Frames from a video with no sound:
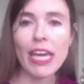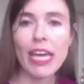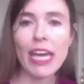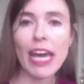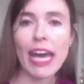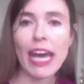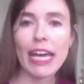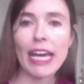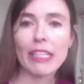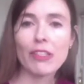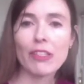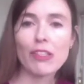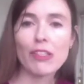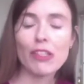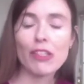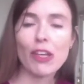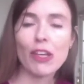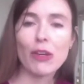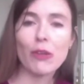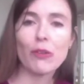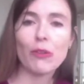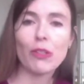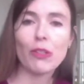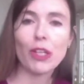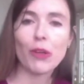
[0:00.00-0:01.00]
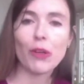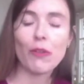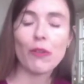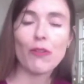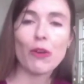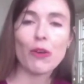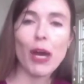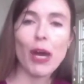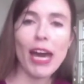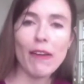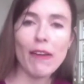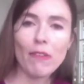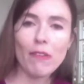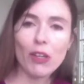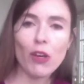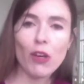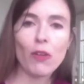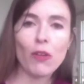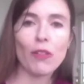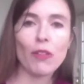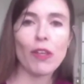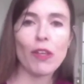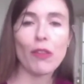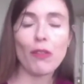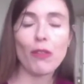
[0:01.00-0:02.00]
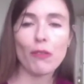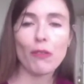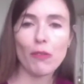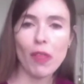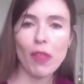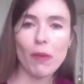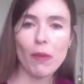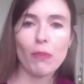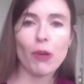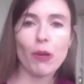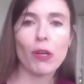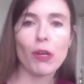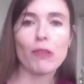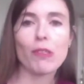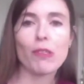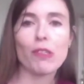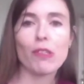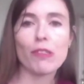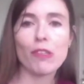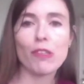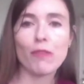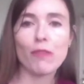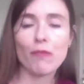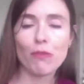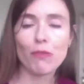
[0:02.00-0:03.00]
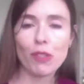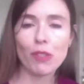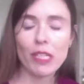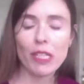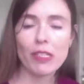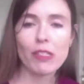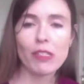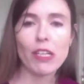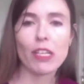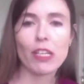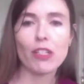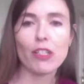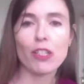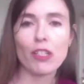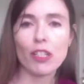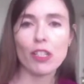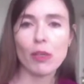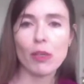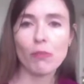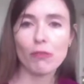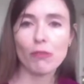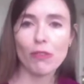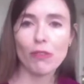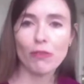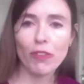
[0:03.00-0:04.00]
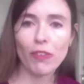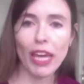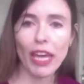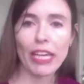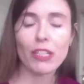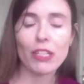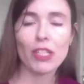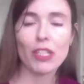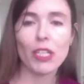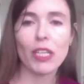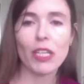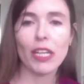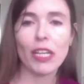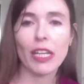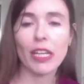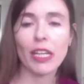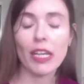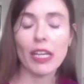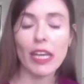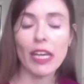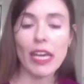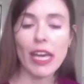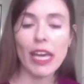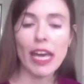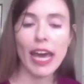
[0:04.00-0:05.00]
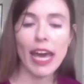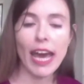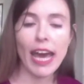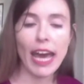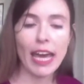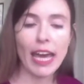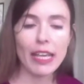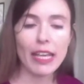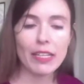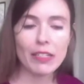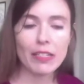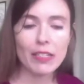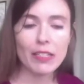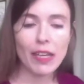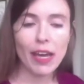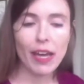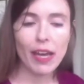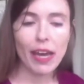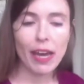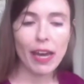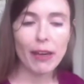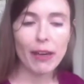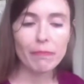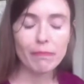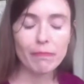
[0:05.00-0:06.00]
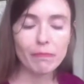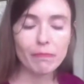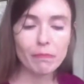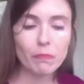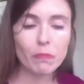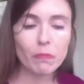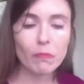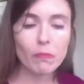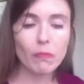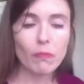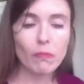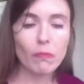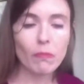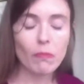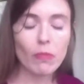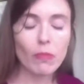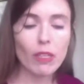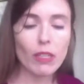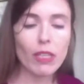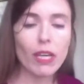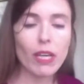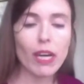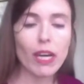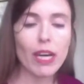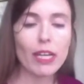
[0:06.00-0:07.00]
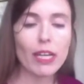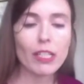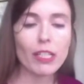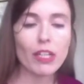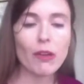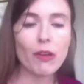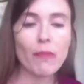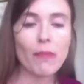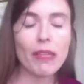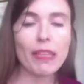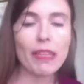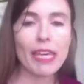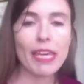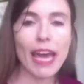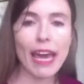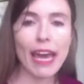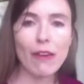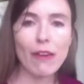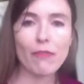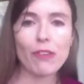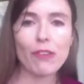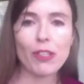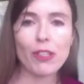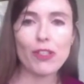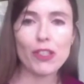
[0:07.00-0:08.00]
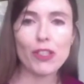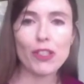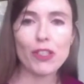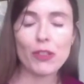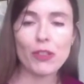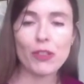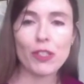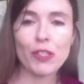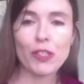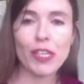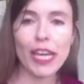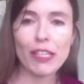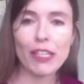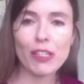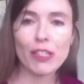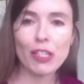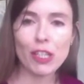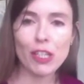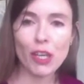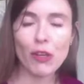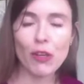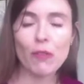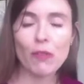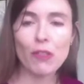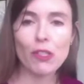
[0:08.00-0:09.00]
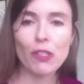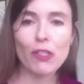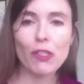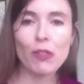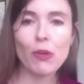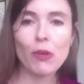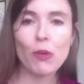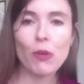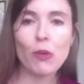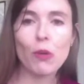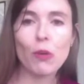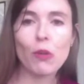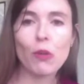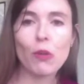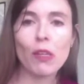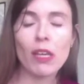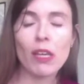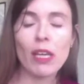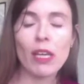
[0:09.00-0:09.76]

And so, if you haven't gone through that process of research and deep reflection and made the effort to get to know the school,